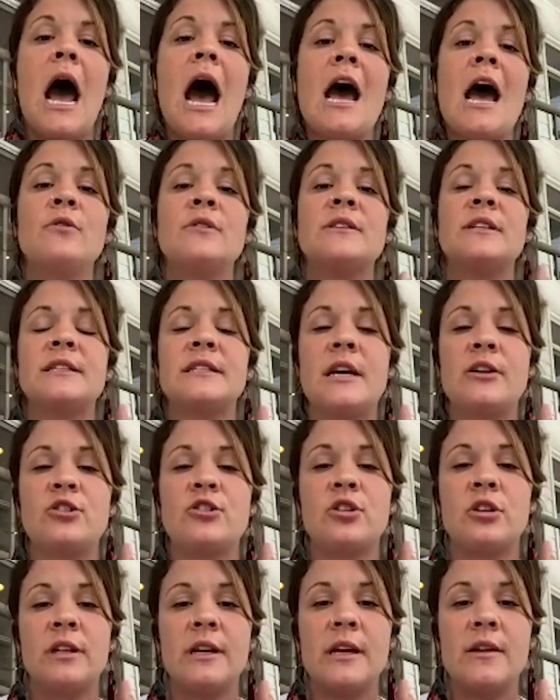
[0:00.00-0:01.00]
I was
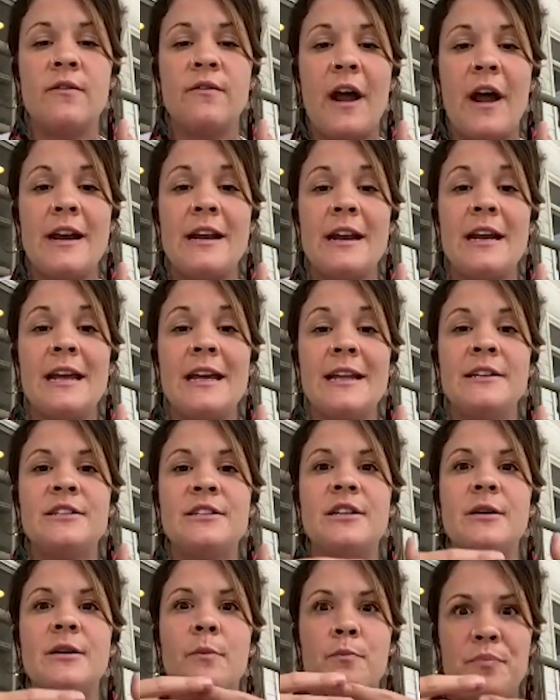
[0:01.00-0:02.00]
essentially invited in
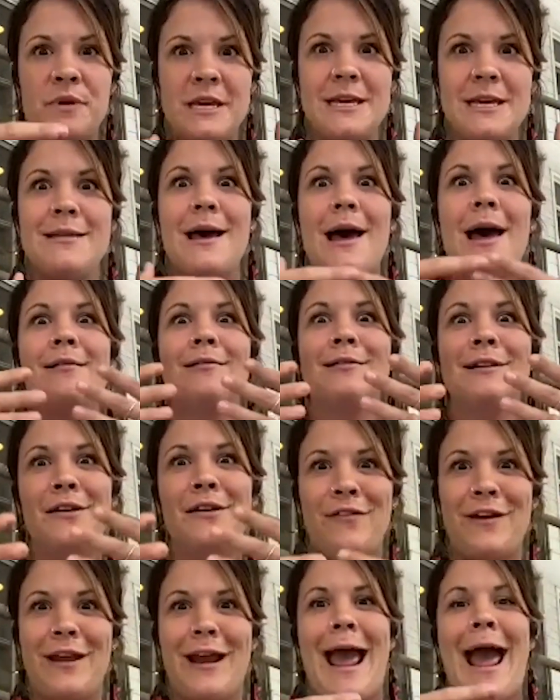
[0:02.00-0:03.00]
to be that
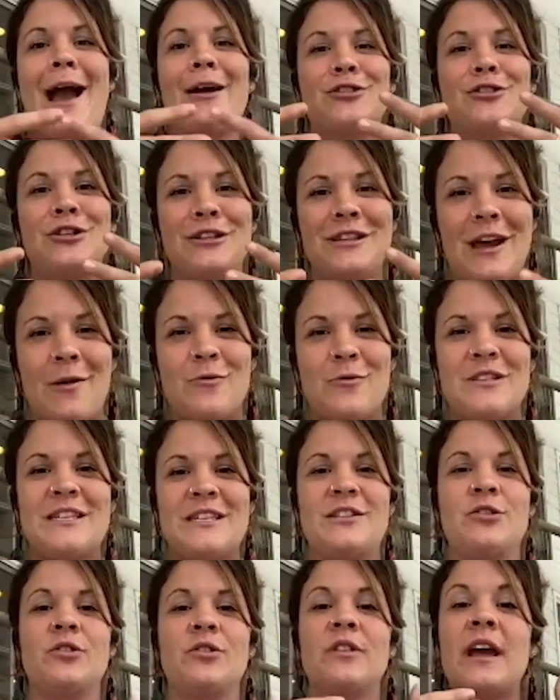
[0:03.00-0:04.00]
living action that was
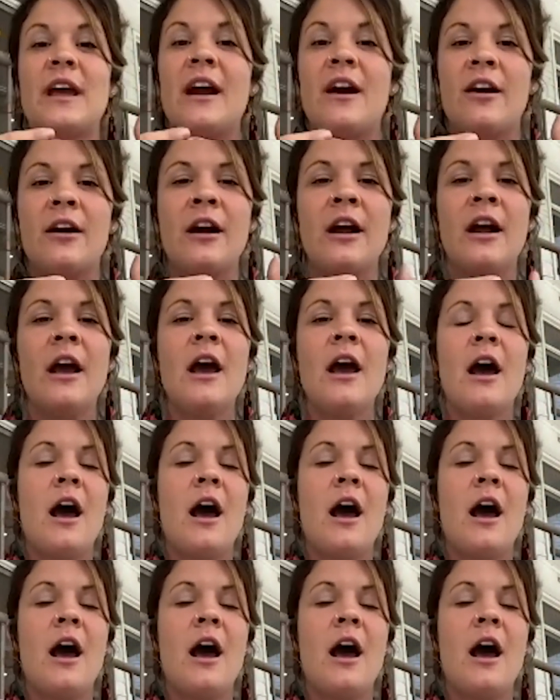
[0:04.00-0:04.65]
still there,